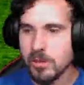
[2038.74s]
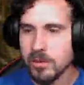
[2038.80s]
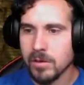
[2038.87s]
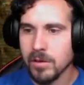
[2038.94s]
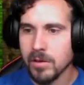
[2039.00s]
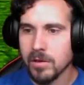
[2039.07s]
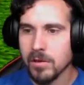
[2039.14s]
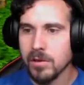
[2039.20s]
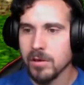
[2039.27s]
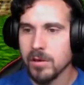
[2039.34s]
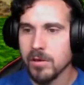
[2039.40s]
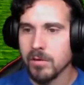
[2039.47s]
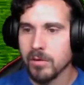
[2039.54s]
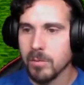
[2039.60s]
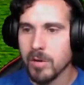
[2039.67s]

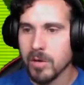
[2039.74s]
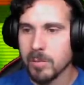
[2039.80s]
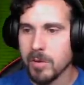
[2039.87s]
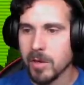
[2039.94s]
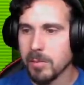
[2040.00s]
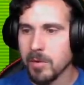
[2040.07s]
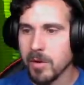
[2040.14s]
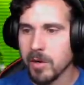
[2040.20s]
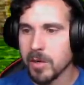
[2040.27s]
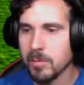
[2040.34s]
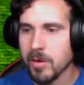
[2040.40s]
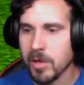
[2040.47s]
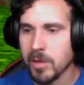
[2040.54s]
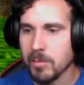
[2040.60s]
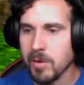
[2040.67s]
Uh, come on, come on, come on, come
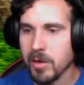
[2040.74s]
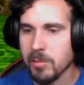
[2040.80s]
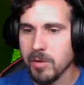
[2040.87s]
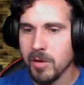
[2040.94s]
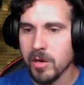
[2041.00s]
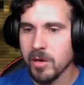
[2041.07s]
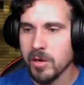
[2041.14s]
on, come on, come on.